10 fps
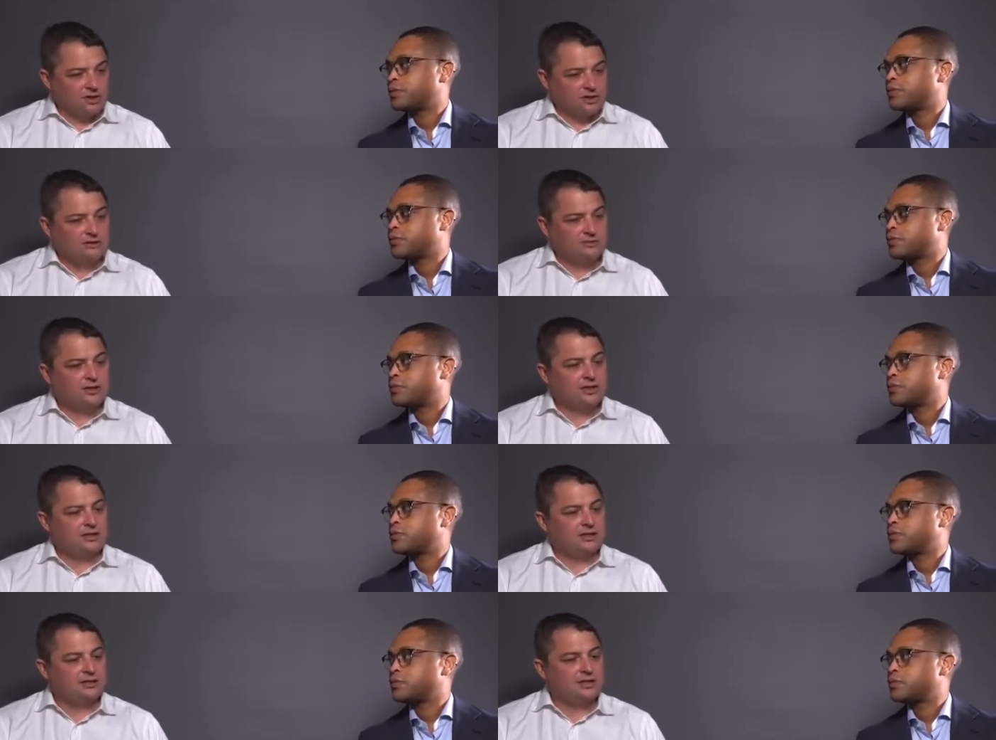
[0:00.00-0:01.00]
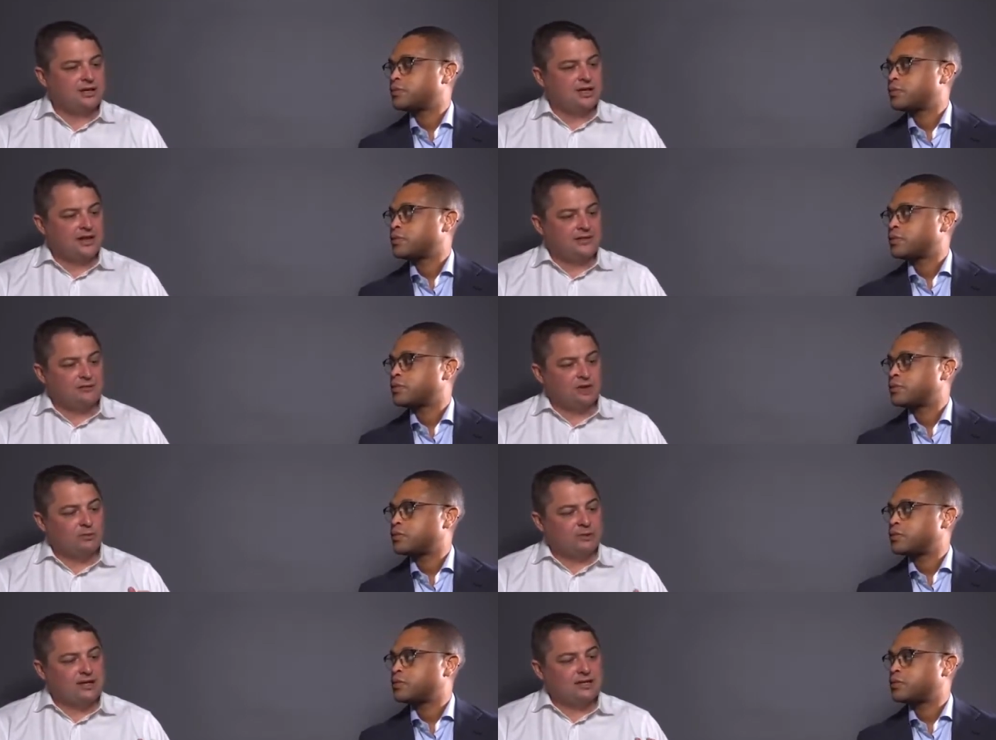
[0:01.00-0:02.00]
Speaker 1: it's got to live with the analyst, and they've got
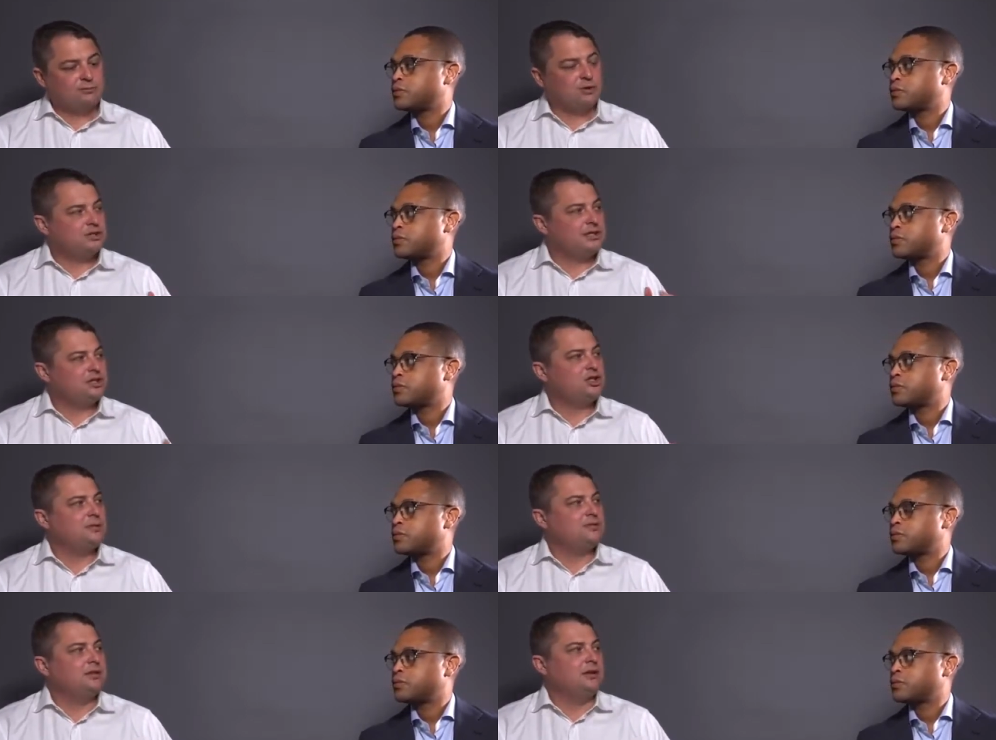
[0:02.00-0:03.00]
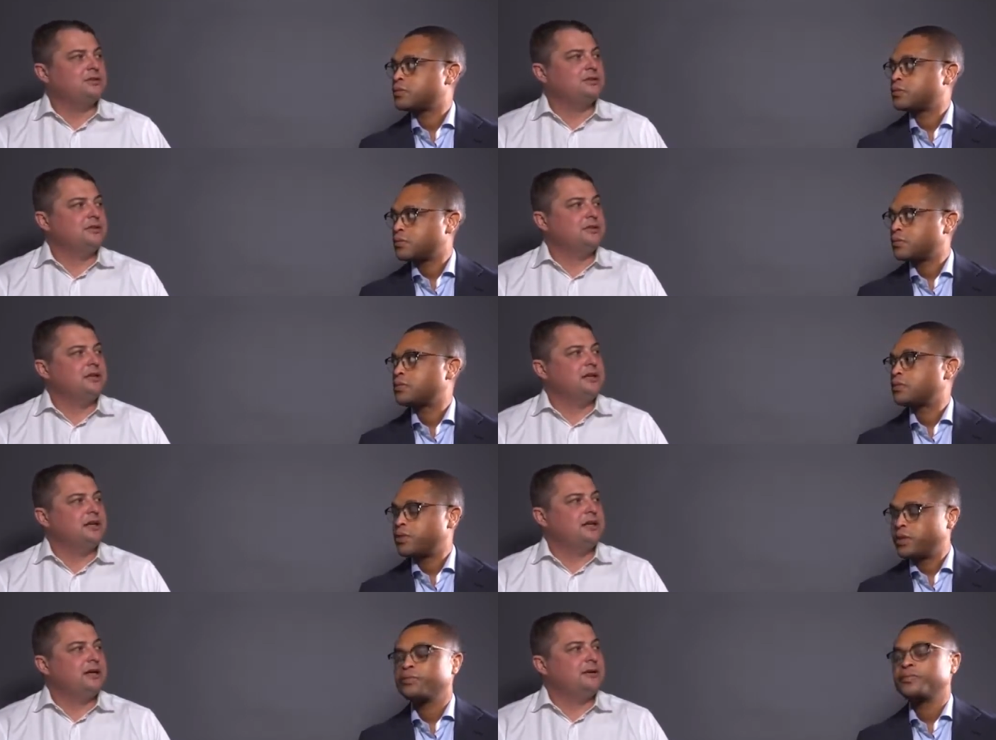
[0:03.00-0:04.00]
to be experts in ESG themselves.
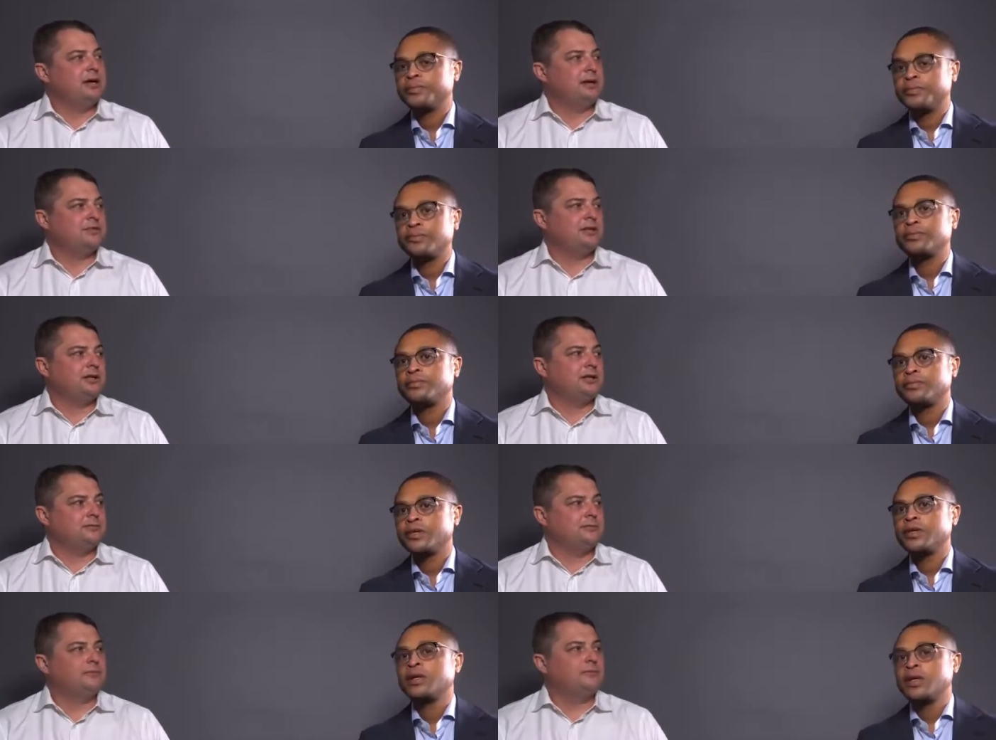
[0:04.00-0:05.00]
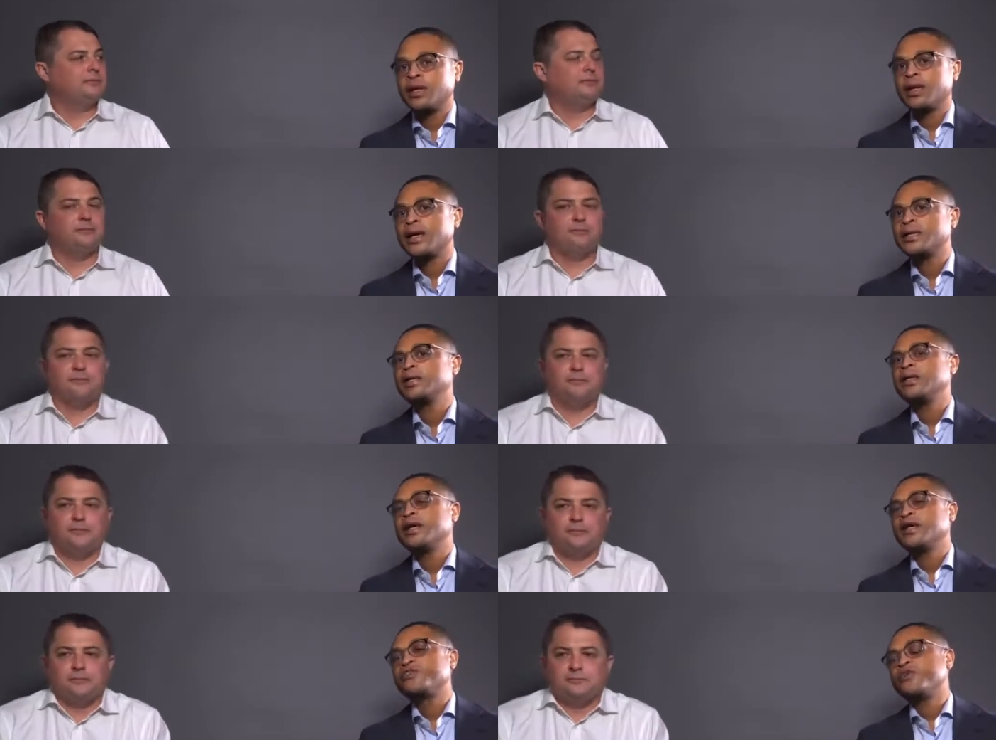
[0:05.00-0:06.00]
Um, absolutely. Adil,
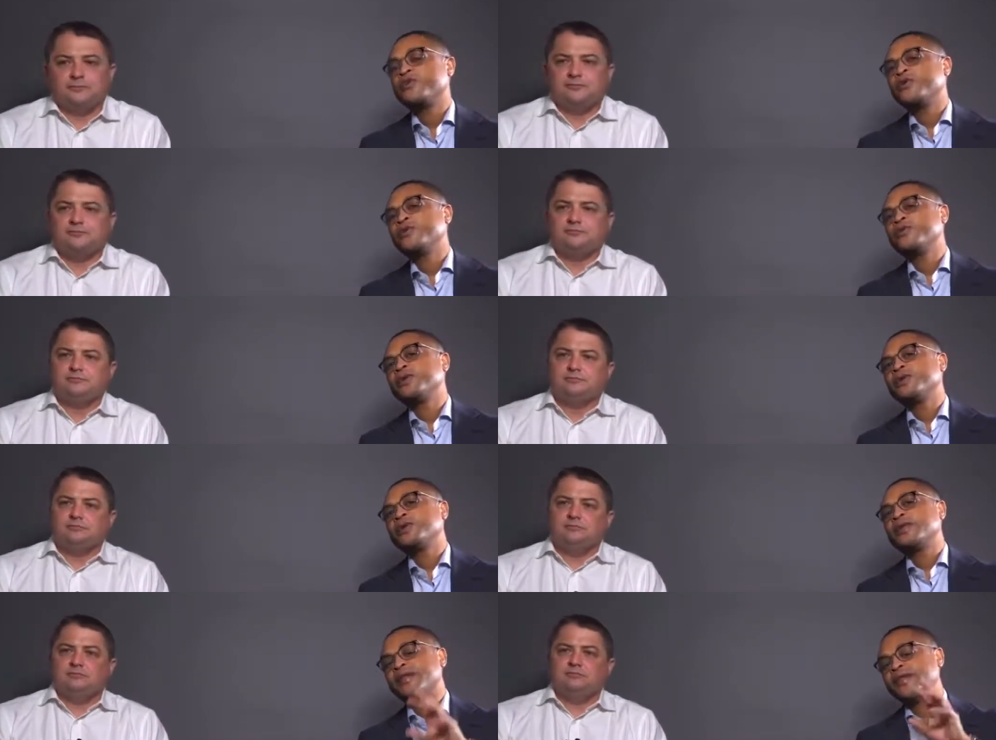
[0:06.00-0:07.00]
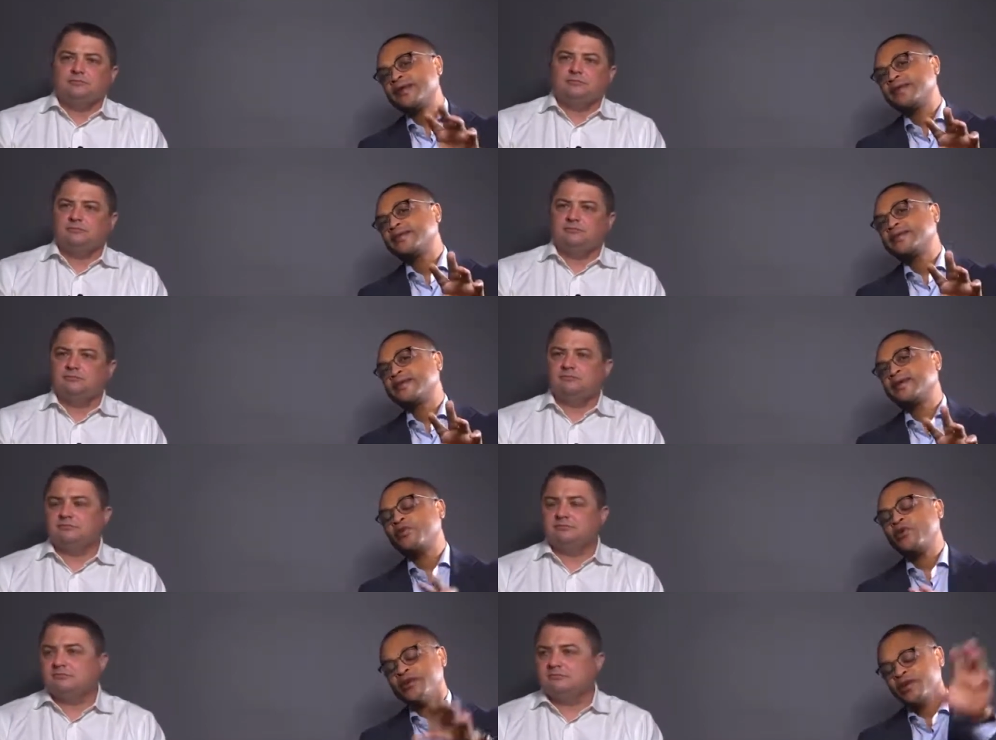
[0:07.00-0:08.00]
Speaker 2: so the next uh,
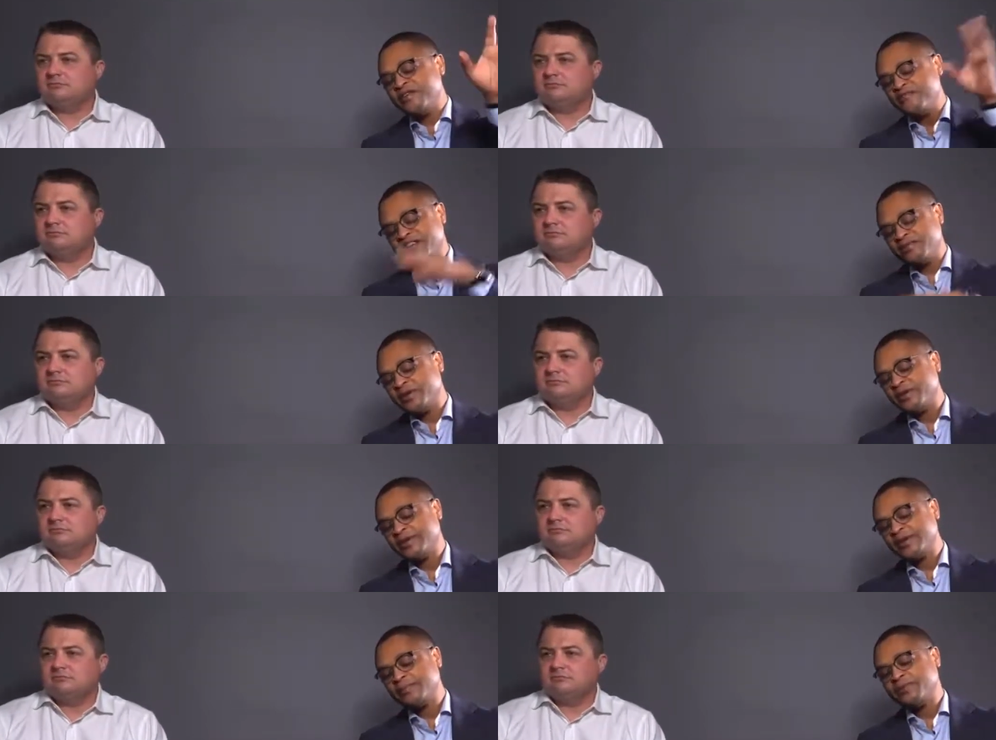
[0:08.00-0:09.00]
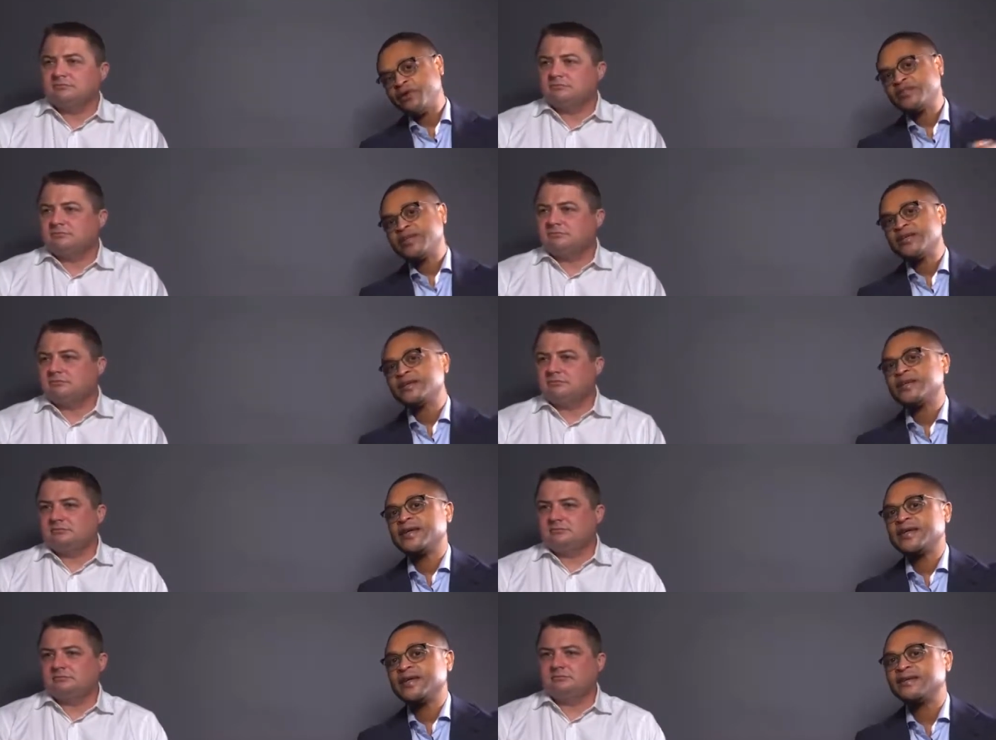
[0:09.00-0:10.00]
point in our investment uh, process
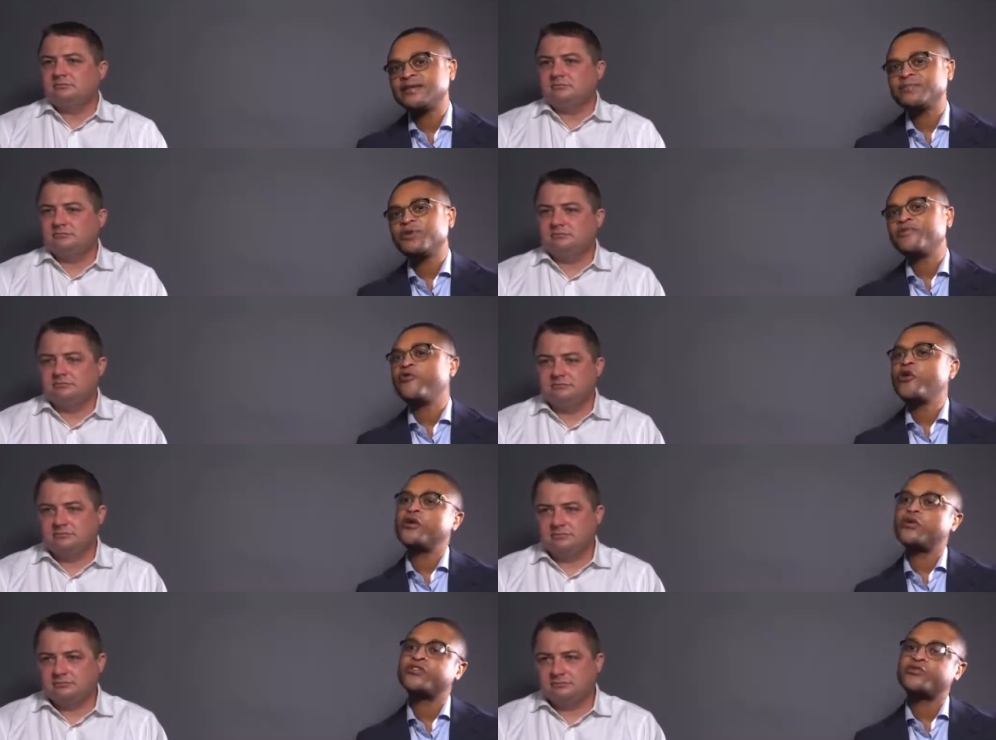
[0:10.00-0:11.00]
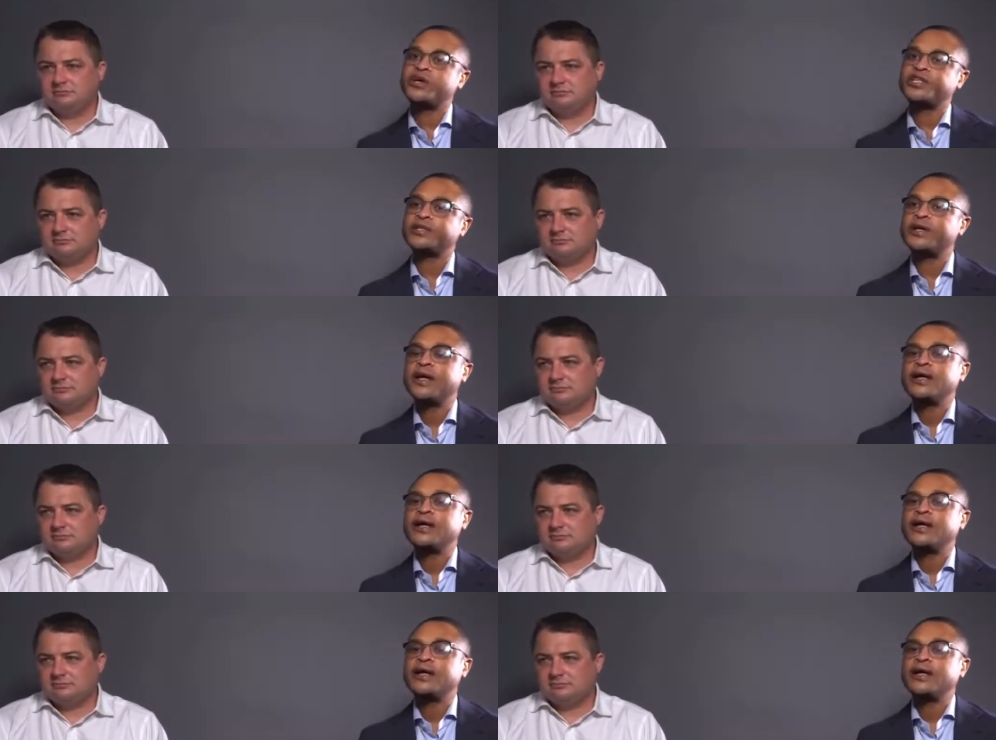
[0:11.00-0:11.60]
is portfolio construction.